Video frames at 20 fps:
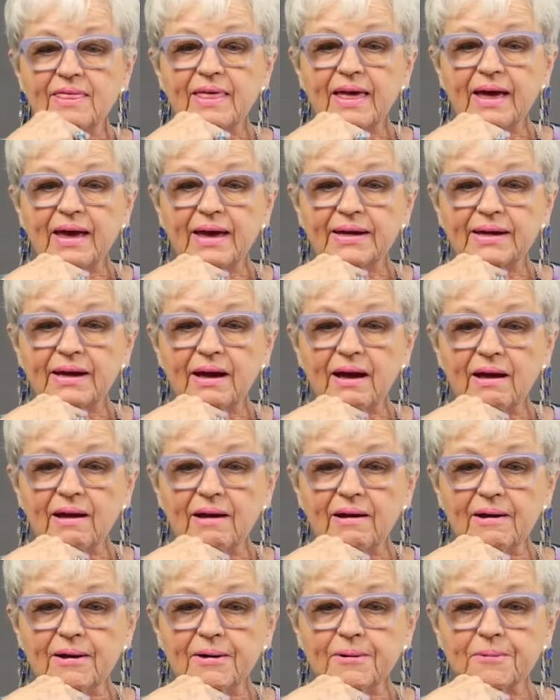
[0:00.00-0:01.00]
that
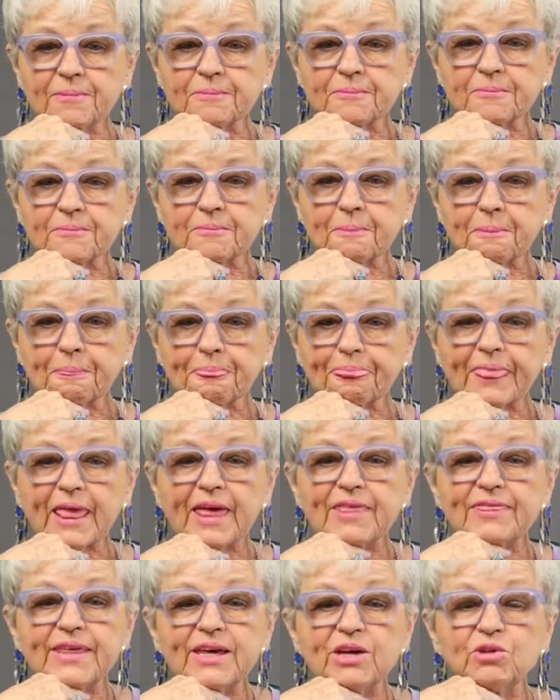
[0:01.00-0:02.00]

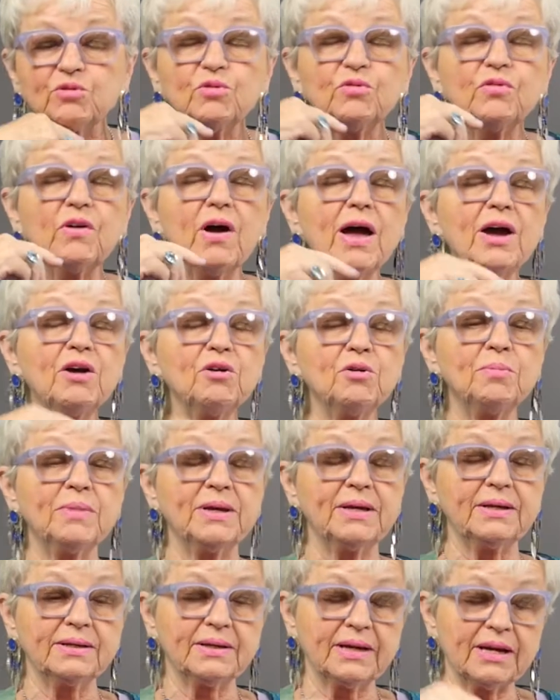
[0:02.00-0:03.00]
the
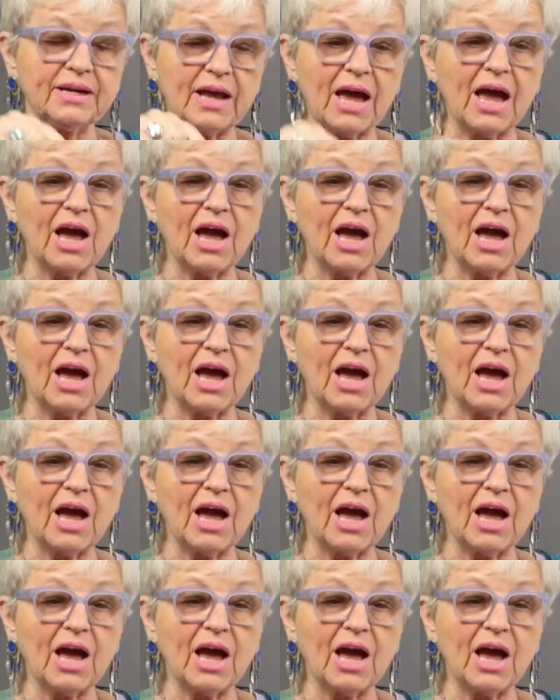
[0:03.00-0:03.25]
environment can